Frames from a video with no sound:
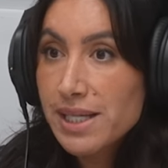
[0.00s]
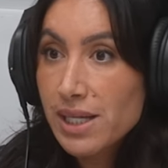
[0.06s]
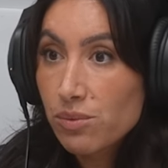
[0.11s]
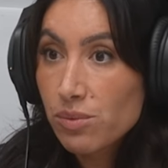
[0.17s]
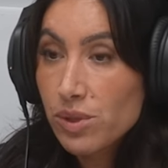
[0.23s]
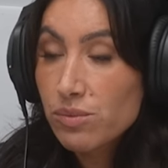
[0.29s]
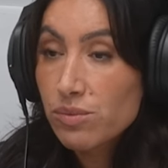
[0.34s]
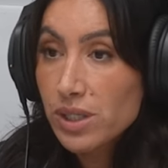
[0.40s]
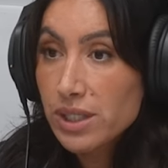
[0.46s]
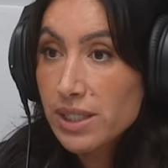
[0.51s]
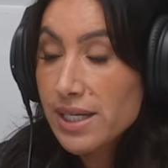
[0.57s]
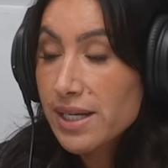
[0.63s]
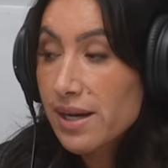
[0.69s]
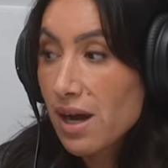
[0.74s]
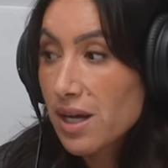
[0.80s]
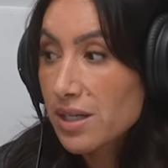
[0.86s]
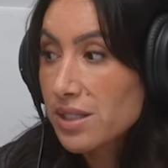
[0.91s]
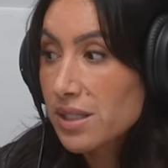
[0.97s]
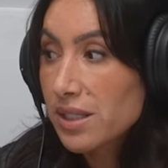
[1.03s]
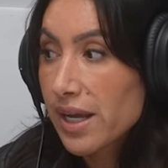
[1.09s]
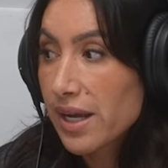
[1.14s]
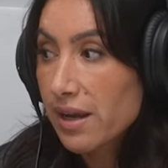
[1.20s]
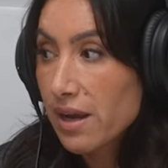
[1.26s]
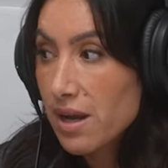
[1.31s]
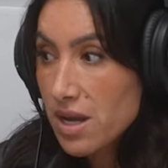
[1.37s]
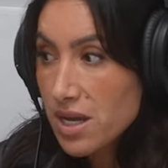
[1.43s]
Like mm-hmm. we really got to
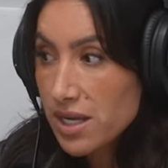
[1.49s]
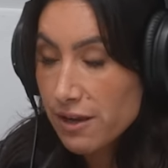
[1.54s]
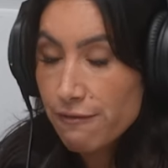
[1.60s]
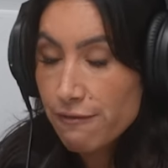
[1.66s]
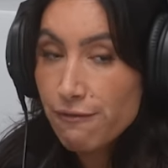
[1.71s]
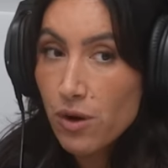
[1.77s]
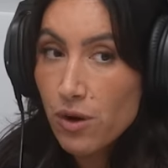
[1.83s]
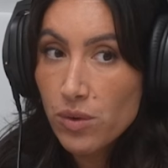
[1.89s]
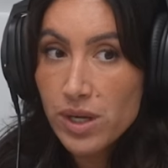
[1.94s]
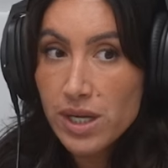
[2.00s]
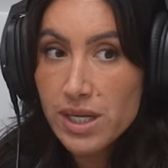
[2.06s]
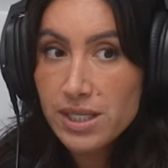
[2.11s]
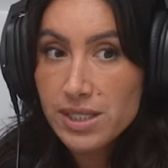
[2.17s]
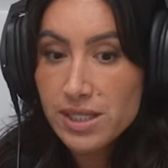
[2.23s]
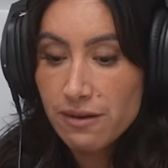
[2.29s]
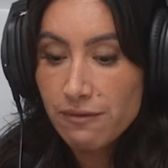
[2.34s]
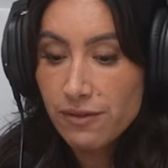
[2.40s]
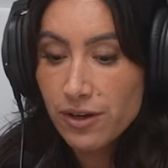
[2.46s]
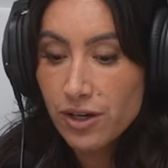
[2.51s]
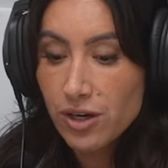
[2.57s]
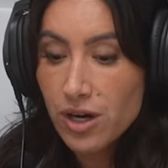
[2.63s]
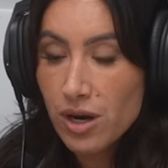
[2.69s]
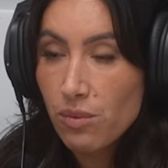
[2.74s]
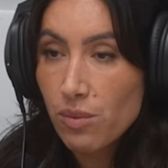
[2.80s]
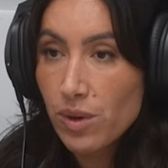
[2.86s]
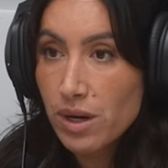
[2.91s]
like get focused and figure
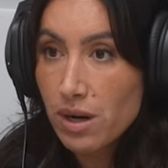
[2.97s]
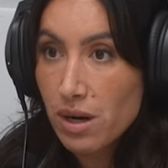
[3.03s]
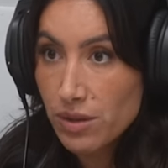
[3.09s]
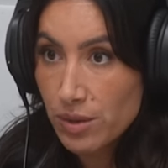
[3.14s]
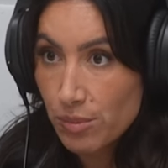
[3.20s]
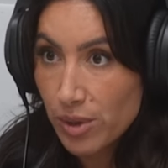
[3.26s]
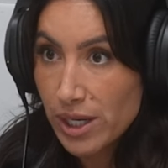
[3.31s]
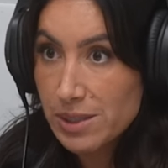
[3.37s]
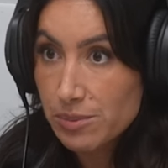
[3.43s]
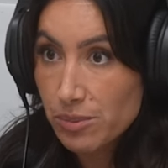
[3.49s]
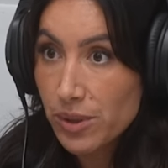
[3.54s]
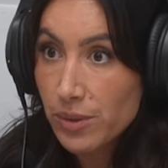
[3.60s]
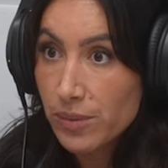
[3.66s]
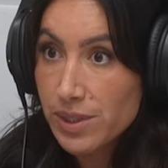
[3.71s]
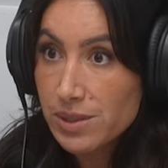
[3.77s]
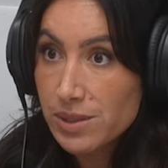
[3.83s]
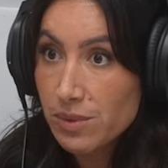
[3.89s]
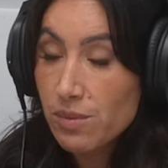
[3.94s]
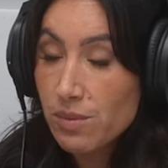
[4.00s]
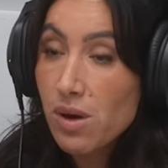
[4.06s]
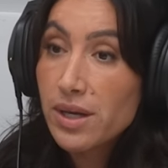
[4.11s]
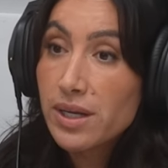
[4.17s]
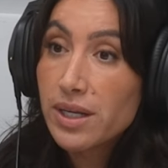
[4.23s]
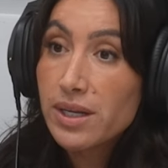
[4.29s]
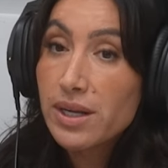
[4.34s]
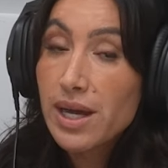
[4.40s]
out what the price point was that we
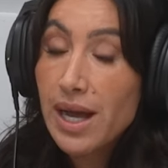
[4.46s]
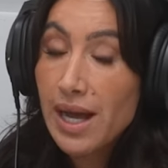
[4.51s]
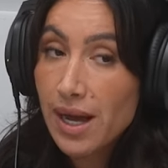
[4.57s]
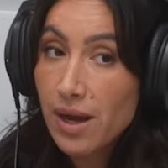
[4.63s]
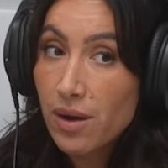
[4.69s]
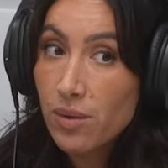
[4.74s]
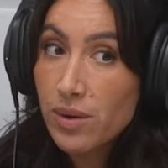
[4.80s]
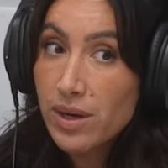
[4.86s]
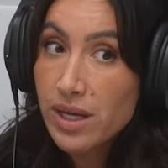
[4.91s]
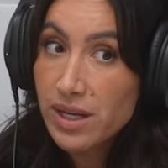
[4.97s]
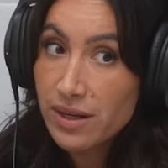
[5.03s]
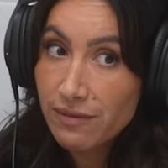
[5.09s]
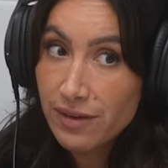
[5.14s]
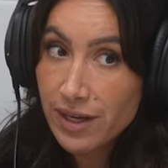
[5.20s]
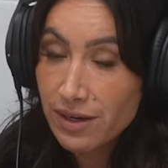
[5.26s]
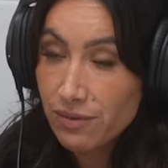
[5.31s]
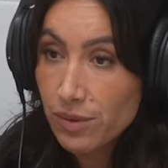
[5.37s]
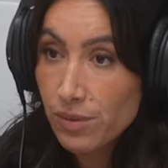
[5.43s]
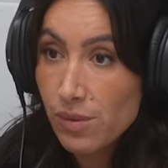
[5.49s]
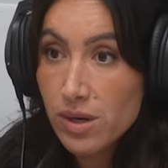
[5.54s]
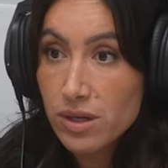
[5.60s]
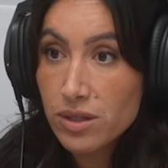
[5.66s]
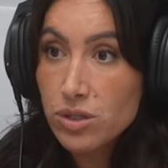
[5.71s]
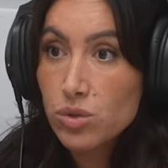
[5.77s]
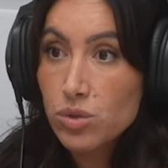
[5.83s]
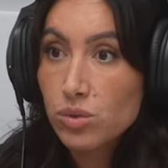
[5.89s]
wanted, how innovative we mm-hmm.
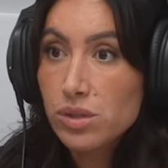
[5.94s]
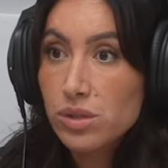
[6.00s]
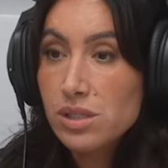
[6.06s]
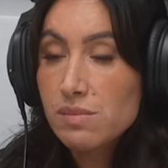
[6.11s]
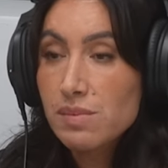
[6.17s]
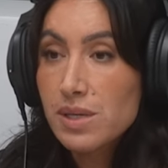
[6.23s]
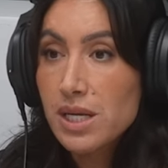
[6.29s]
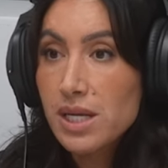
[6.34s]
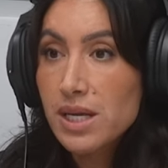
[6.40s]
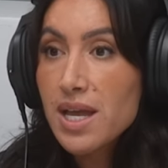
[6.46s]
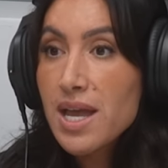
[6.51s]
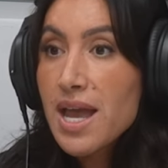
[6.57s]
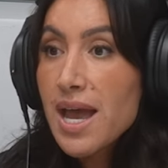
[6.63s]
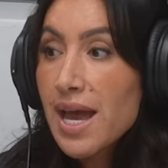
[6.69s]
wanted the tools to be.